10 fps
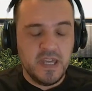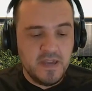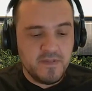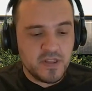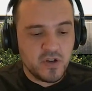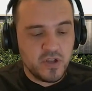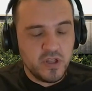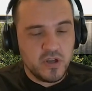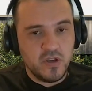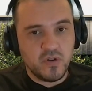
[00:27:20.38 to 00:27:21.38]
even though
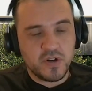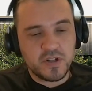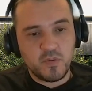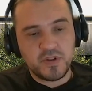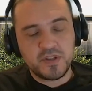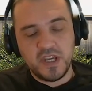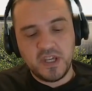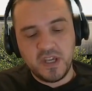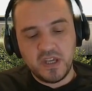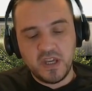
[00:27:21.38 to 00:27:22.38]
you're the one
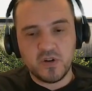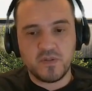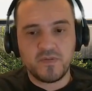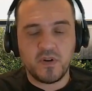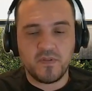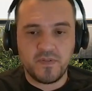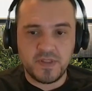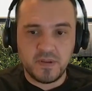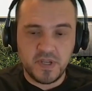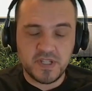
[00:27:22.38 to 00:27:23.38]
taking care of, of
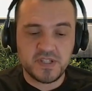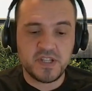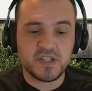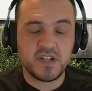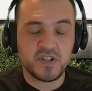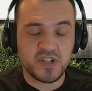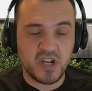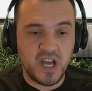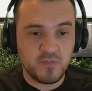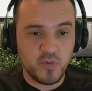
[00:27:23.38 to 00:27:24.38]
the business, there's a
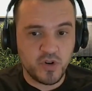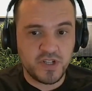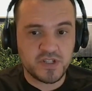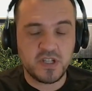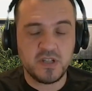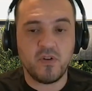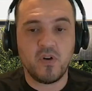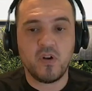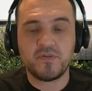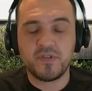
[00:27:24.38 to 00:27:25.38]
lot more risk
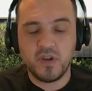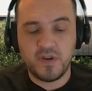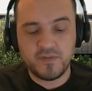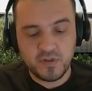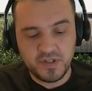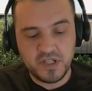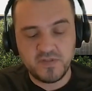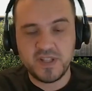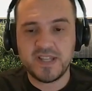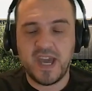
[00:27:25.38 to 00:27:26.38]
involved. You have to deal
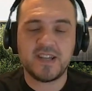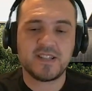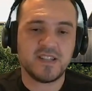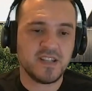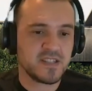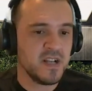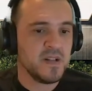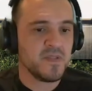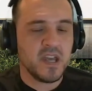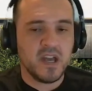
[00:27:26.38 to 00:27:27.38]
with taxes,
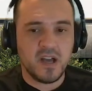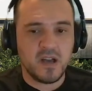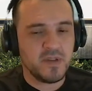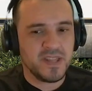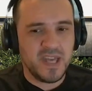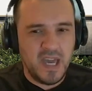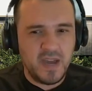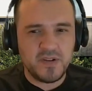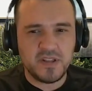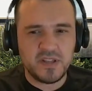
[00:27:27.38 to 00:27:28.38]
uh, with
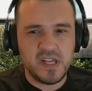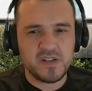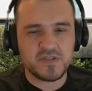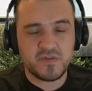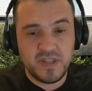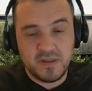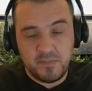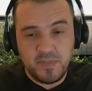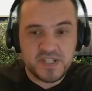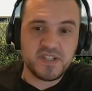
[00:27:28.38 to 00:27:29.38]
everything else with the
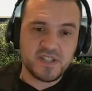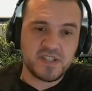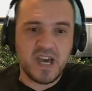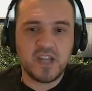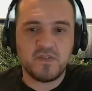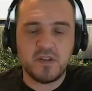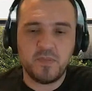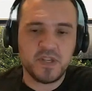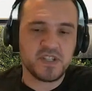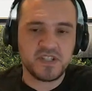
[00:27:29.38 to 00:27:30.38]
mm-hmm. business side of the
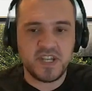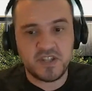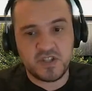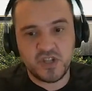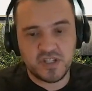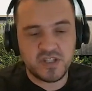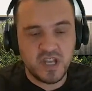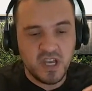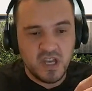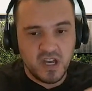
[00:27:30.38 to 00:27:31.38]
business, not just
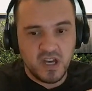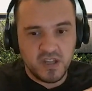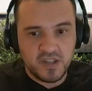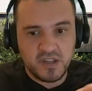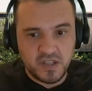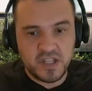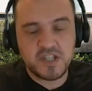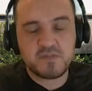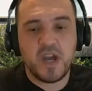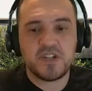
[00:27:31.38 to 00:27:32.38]
uh, the
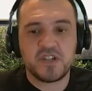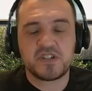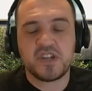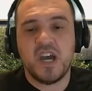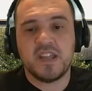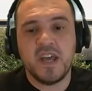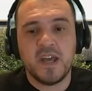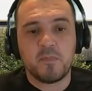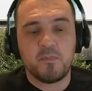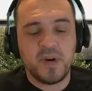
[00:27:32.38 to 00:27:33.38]
dispatching side,
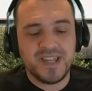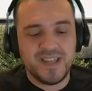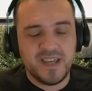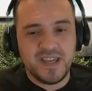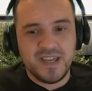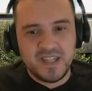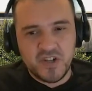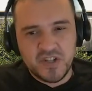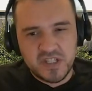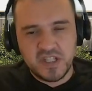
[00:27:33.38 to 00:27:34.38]
but
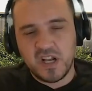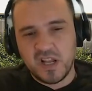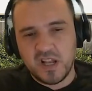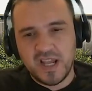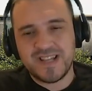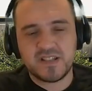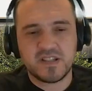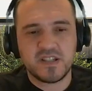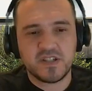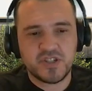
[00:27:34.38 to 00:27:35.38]
there's still less
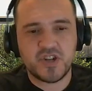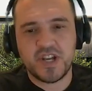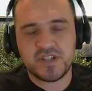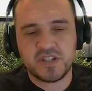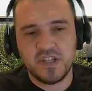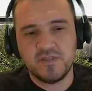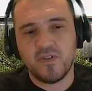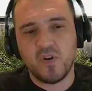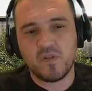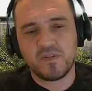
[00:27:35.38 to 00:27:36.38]
stress
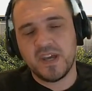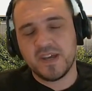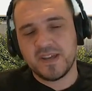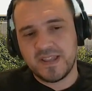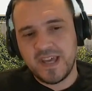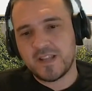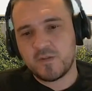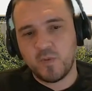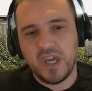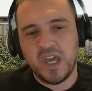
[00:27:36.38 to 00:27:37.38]
involved
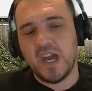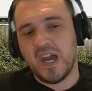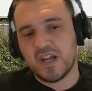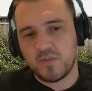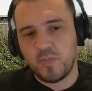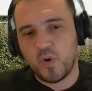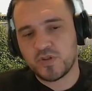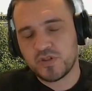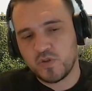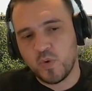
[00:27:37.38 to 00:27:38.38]
that way as
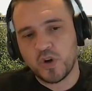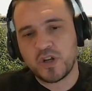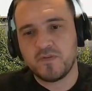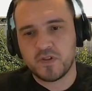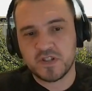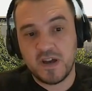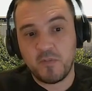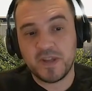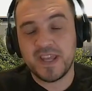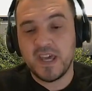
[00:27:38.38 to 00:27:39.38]
opposed to working for
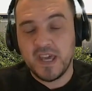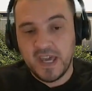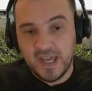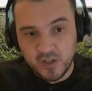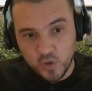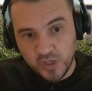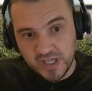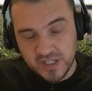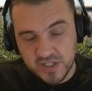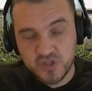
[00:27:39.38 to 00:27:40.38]
someone and
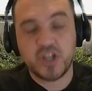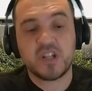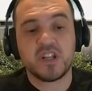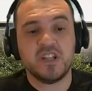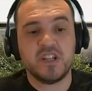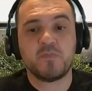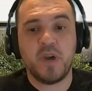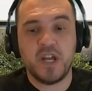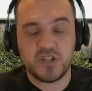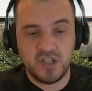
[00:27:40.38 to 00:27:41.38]
doing strictly
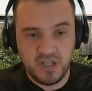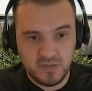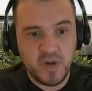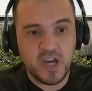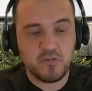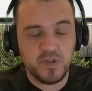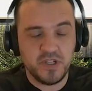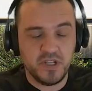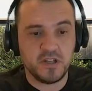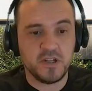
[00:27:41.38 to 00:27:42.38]
dispatching, in my
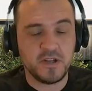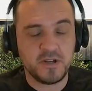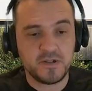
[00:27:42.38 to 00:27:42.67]
opinion.